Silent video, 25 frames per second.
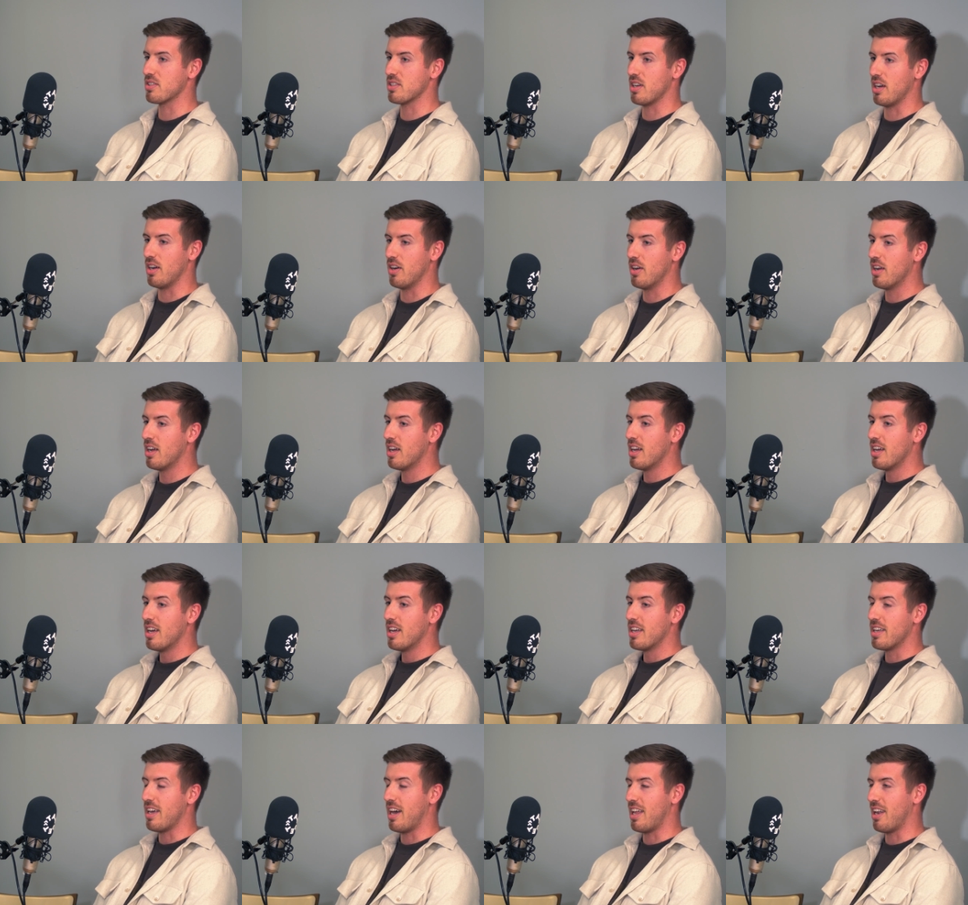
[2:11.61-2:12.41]
So
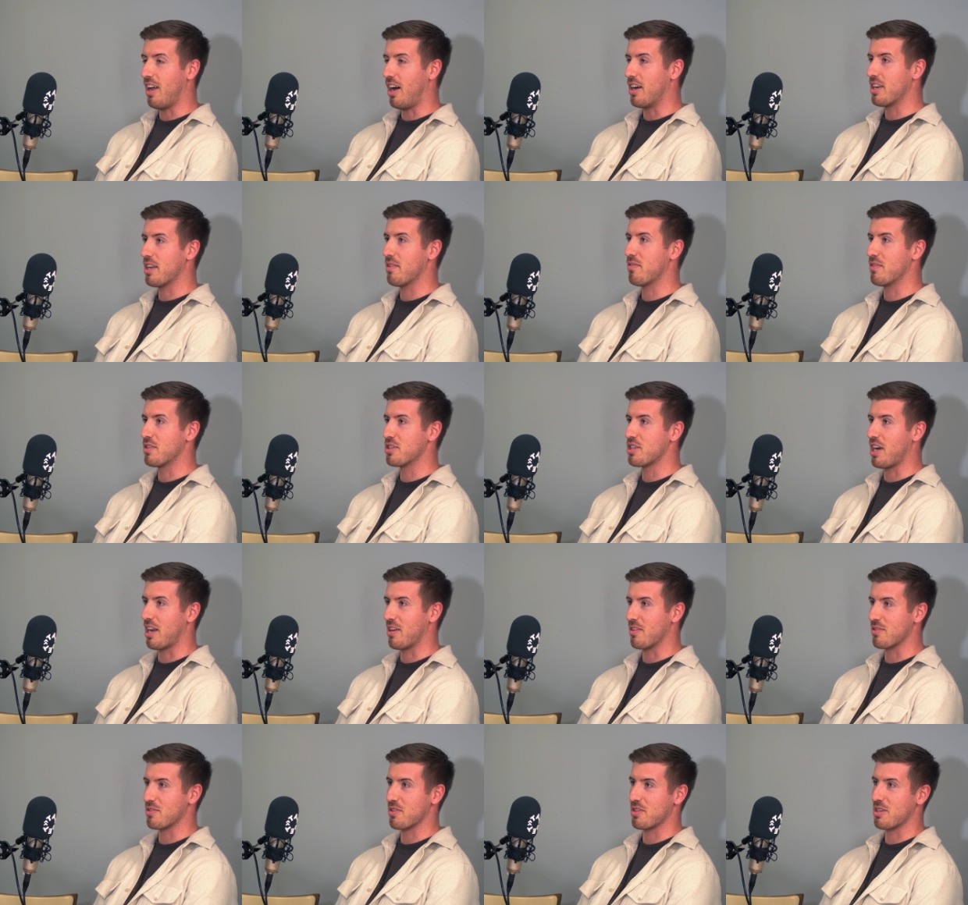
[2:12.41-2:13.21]
a lot of different
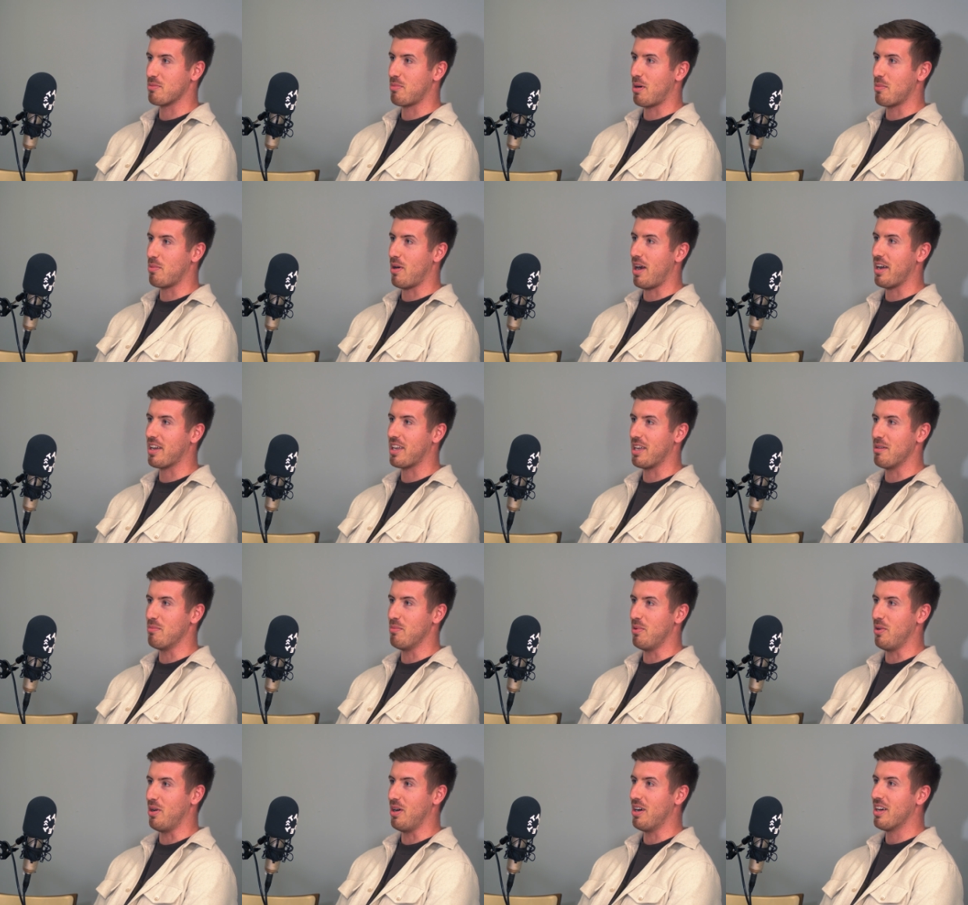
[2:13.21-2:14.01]
channels under my
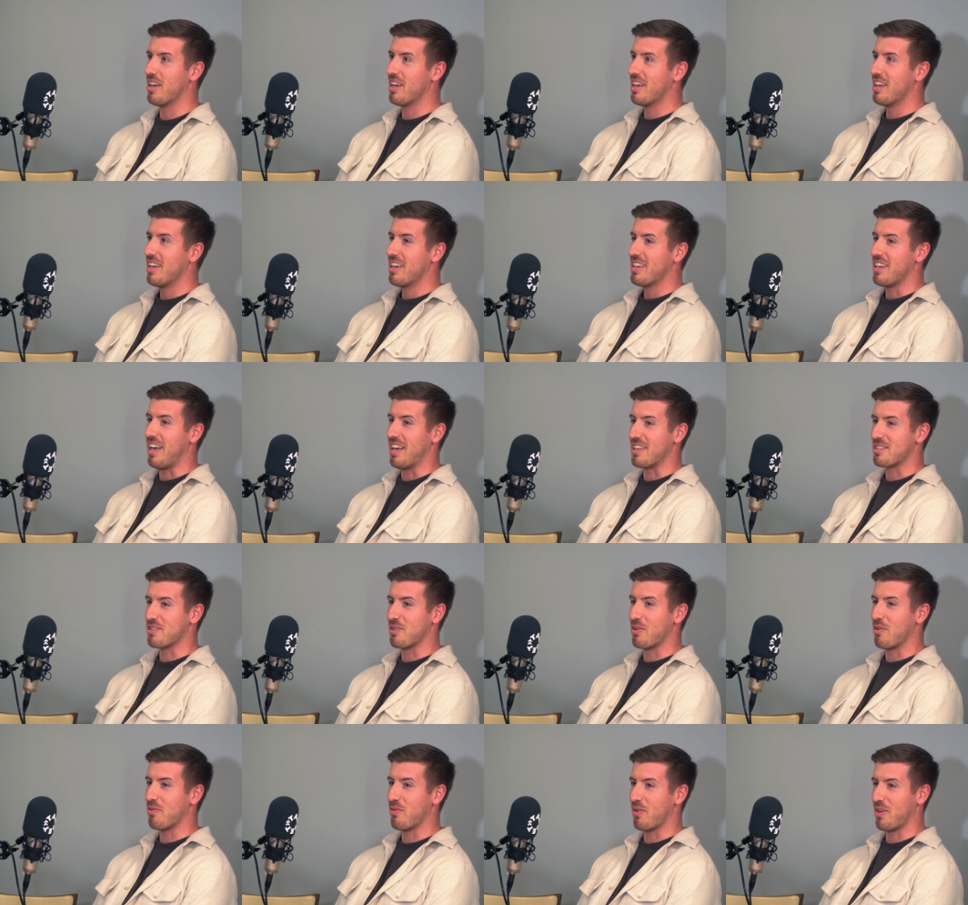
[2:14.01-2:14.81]
bracket, but
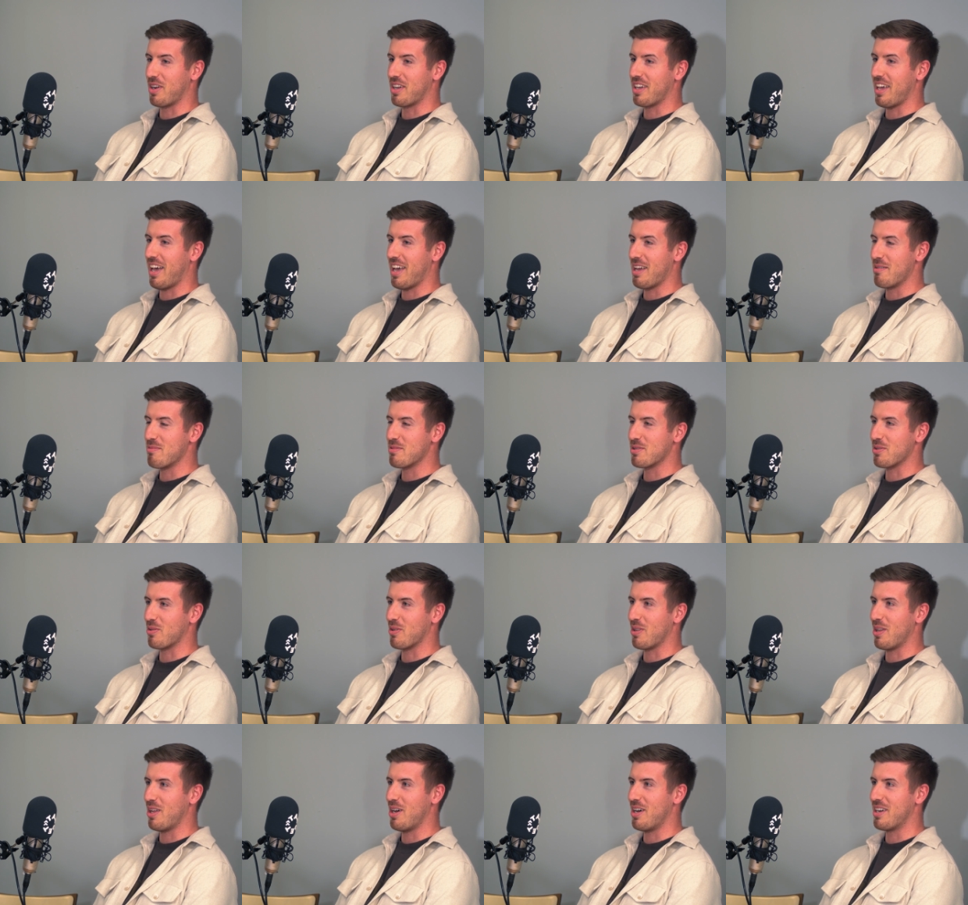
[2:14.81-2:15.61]
it's all fun and games,
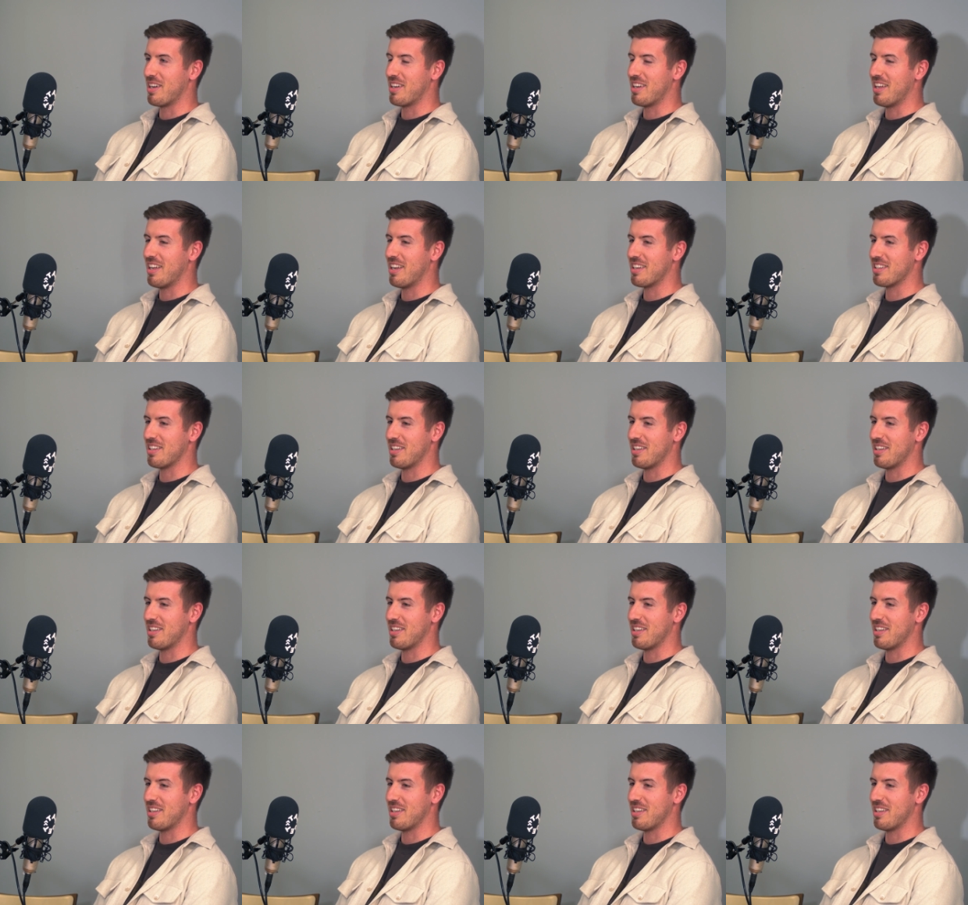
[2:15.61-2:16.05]
all learning